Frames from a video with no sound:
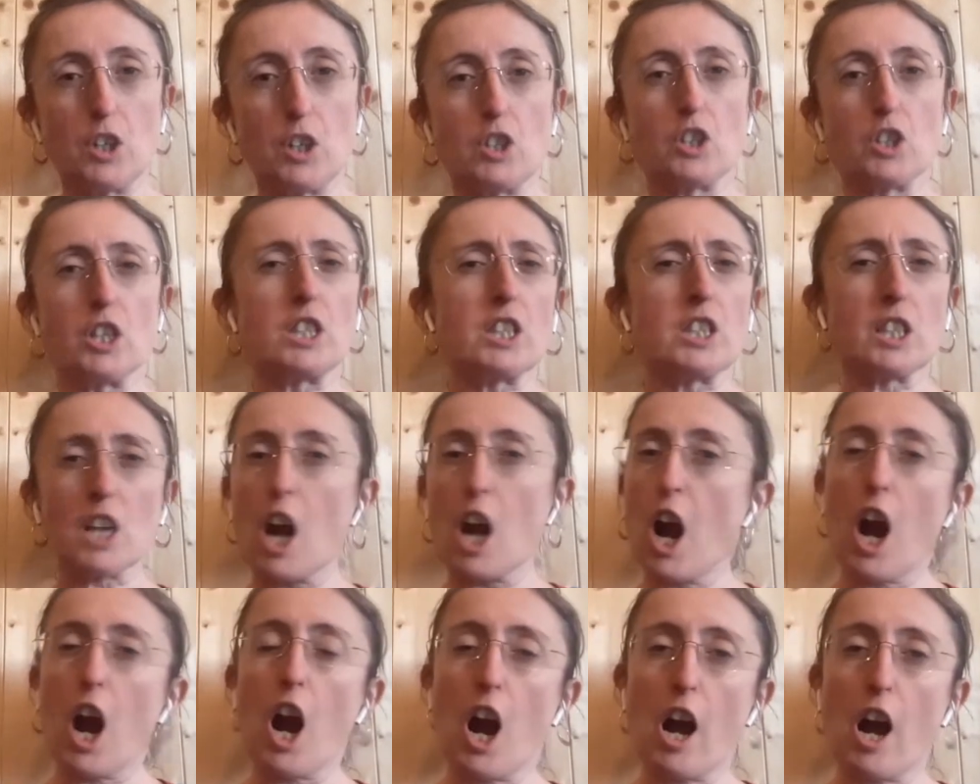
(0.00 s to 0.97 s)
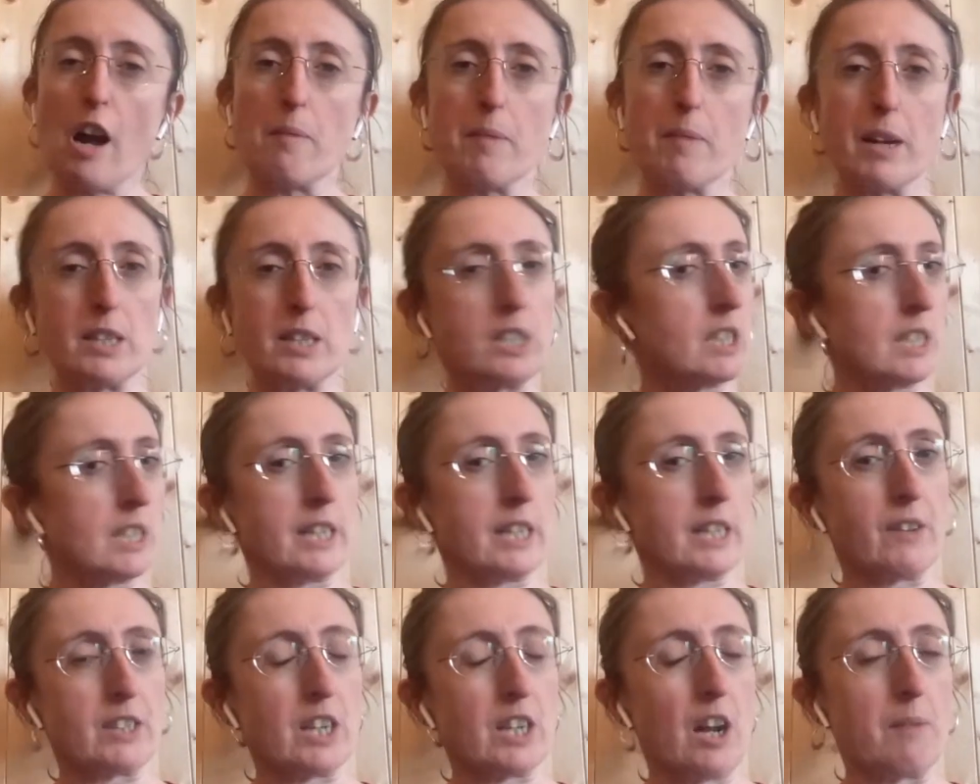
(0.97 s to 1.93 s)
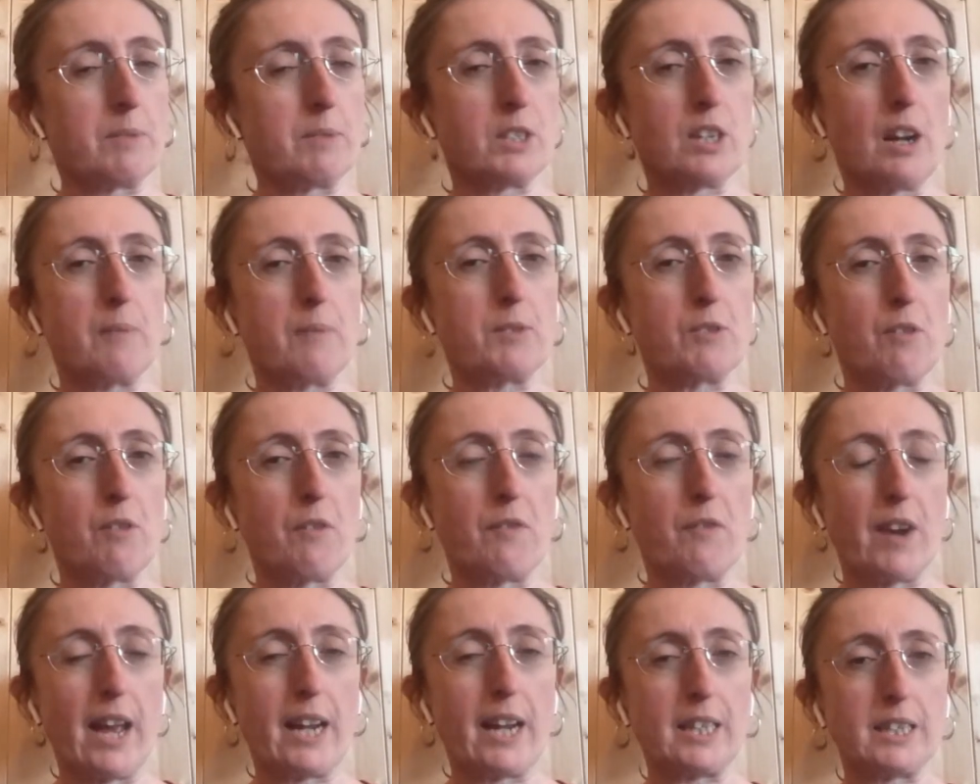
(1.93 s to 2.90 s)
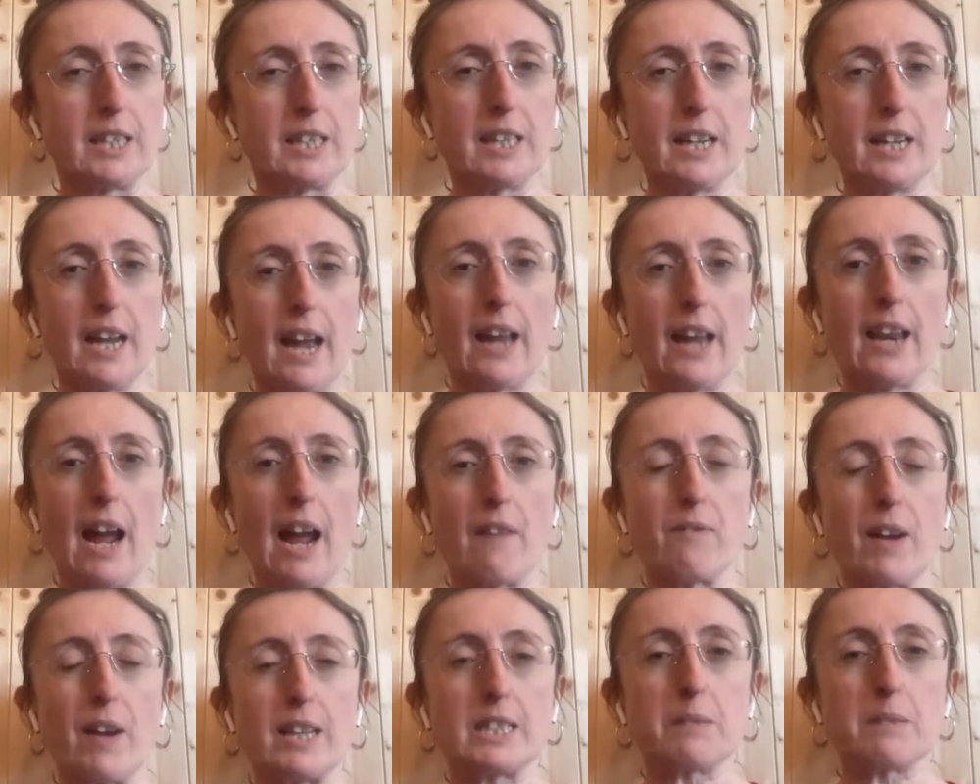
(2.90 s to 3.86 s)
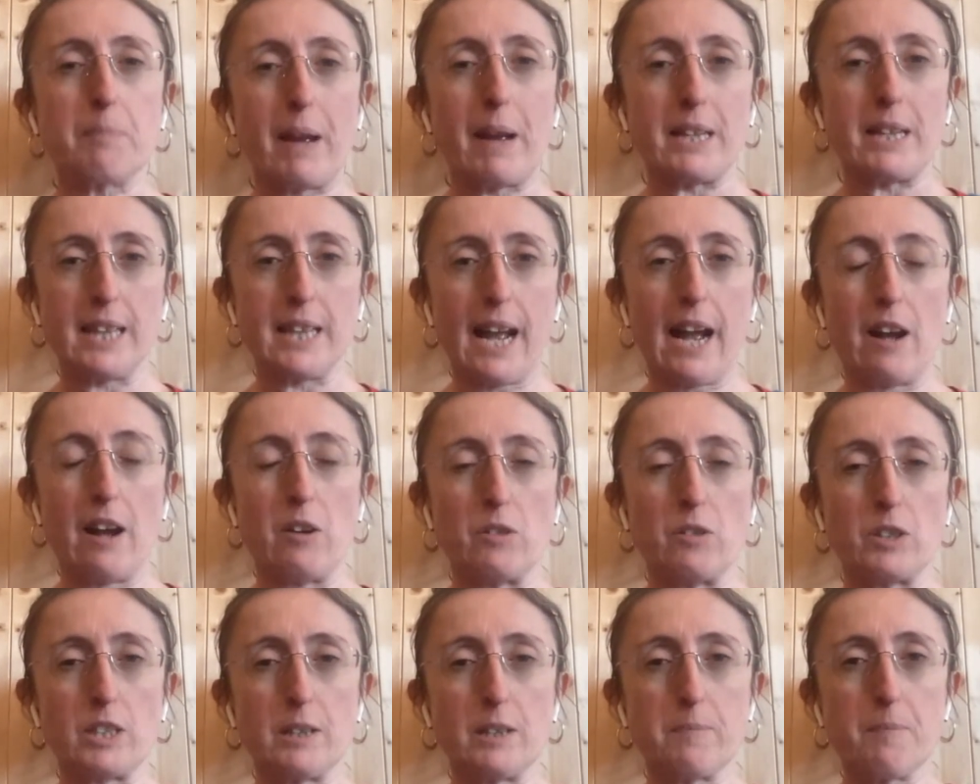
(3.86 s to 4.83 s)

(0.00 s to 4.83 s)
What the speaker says: just to calm and just to give us time to reflect and have that space out.